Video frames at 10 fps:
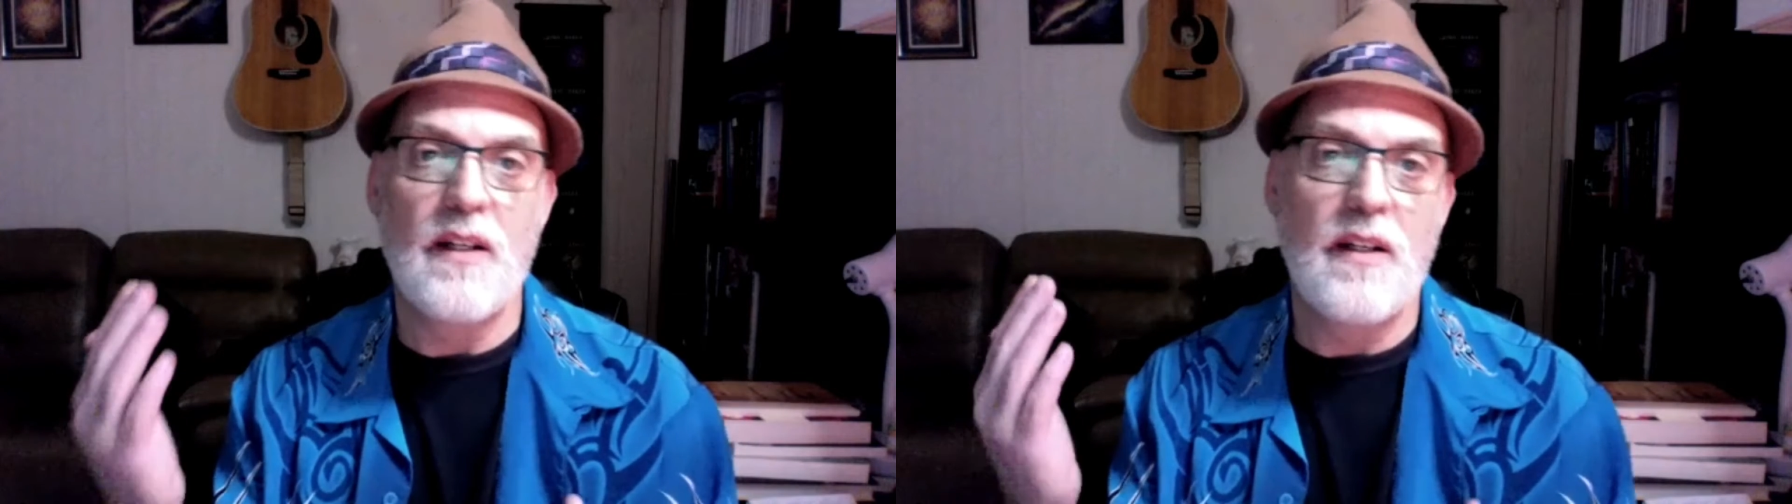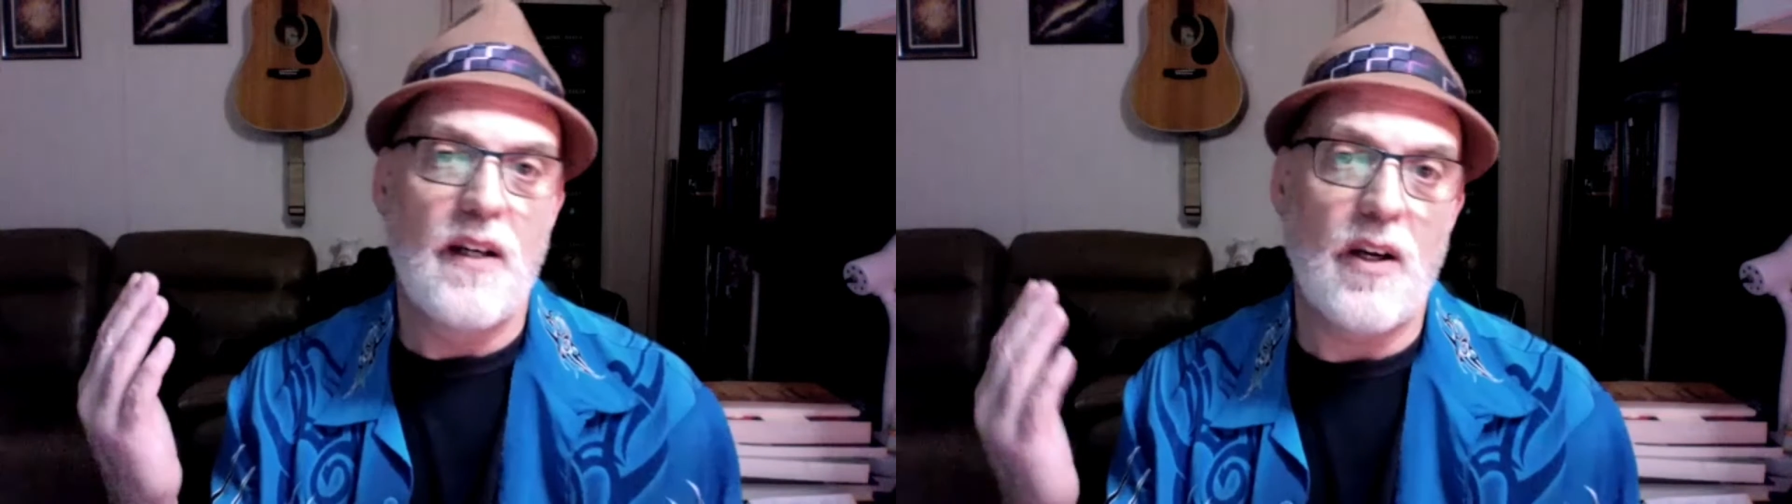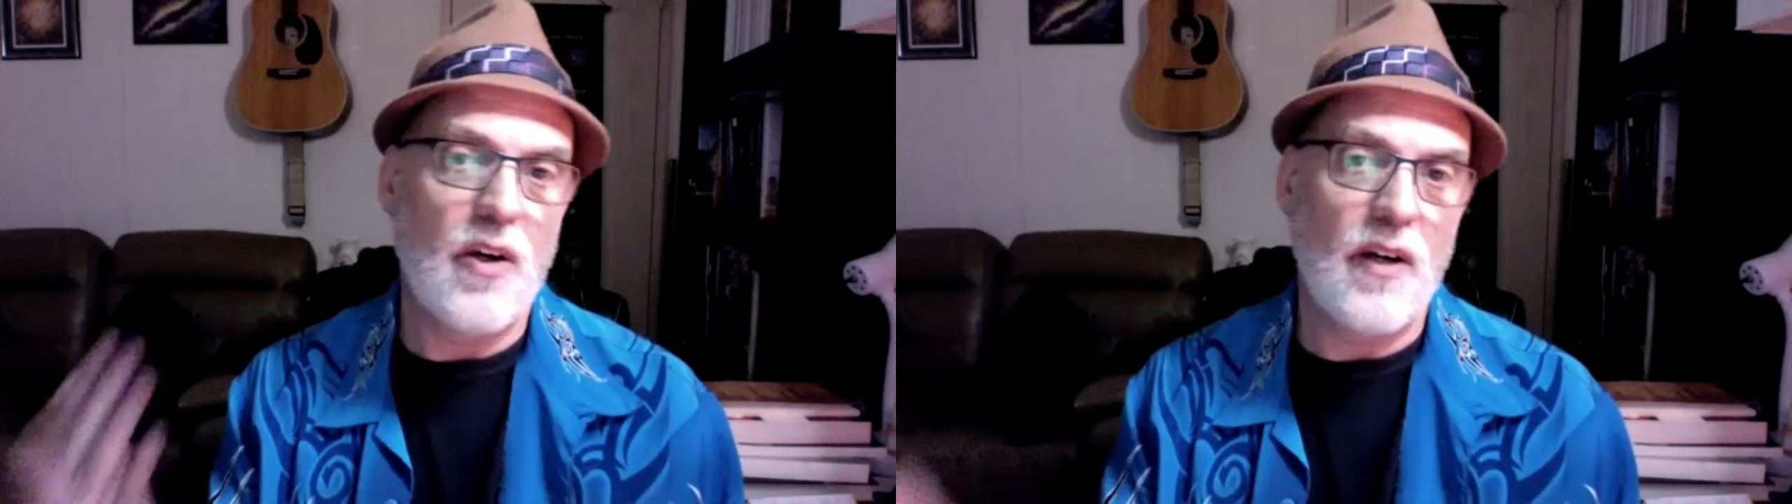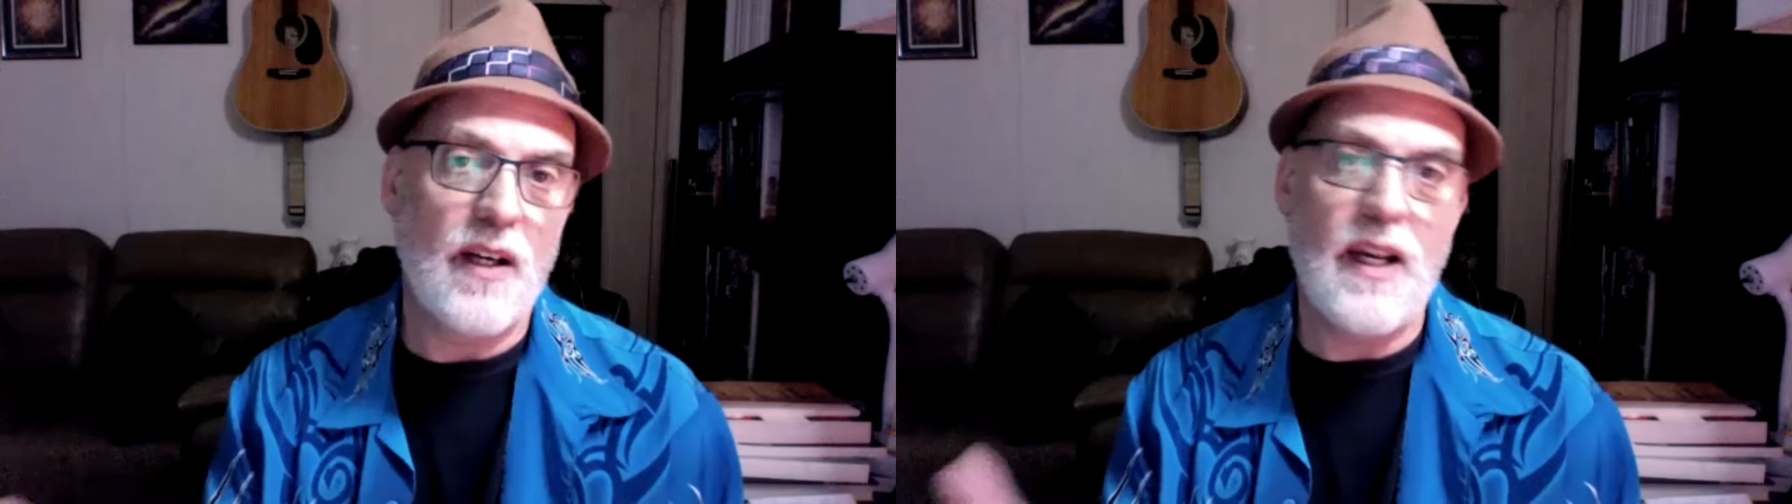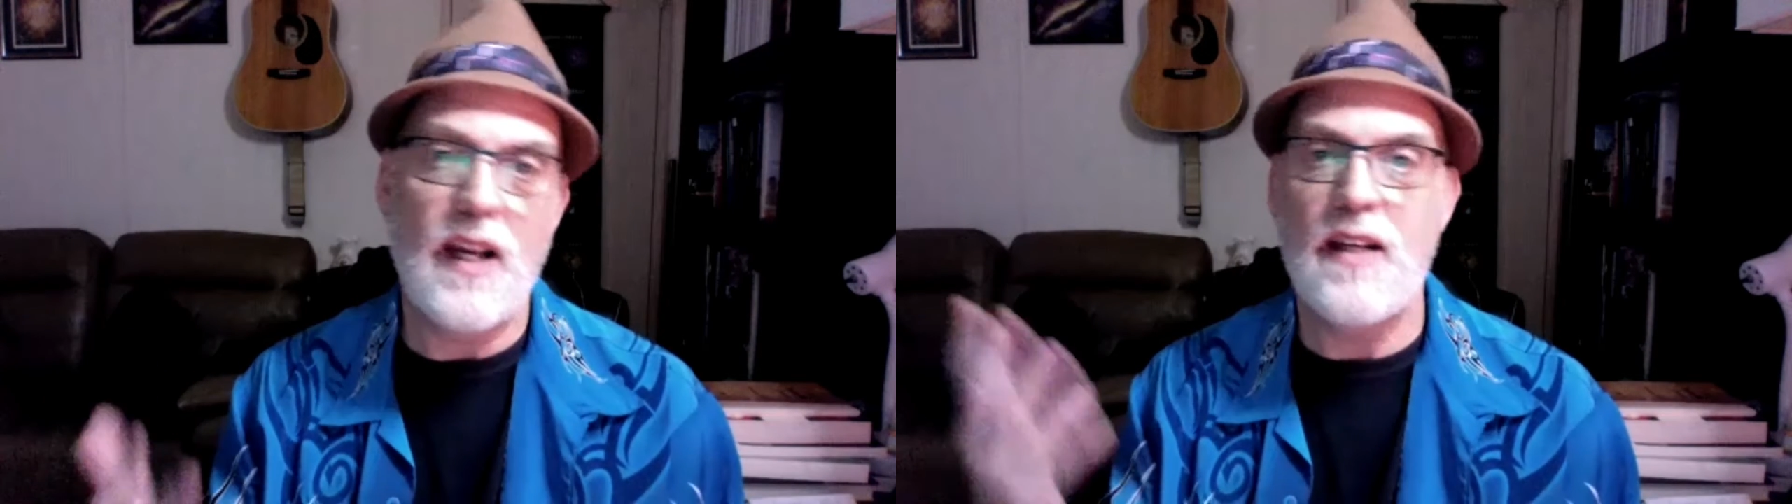
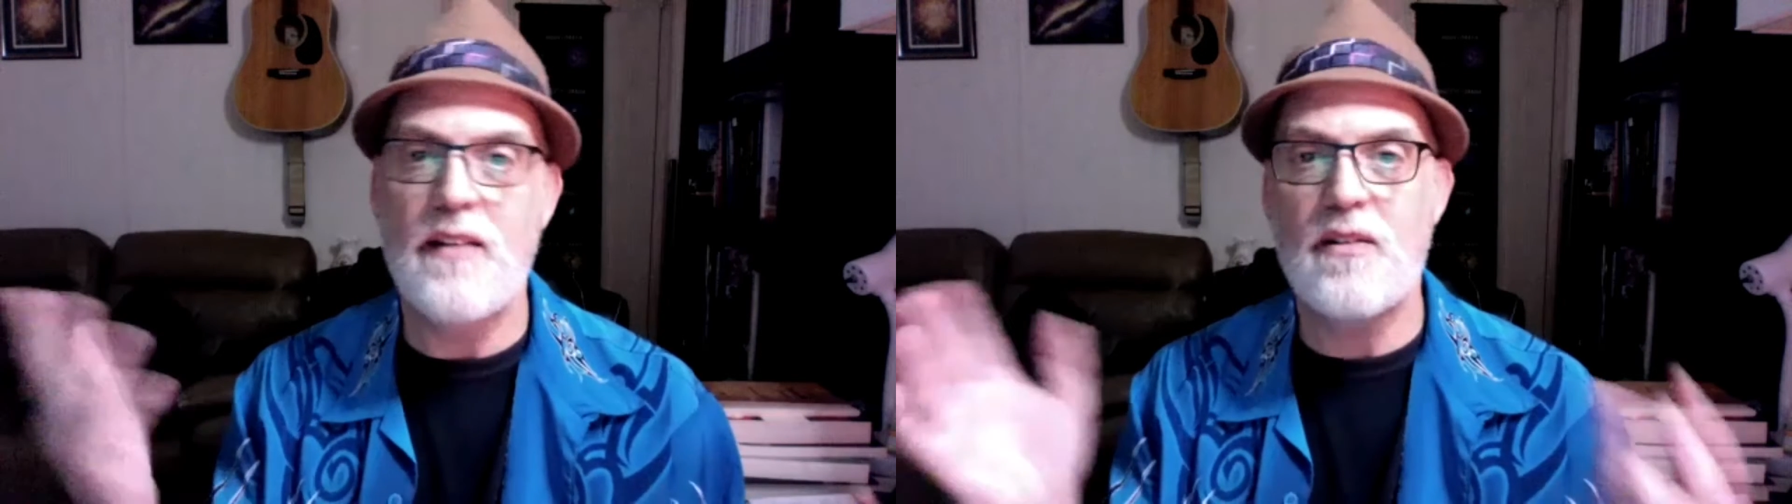hurricanes,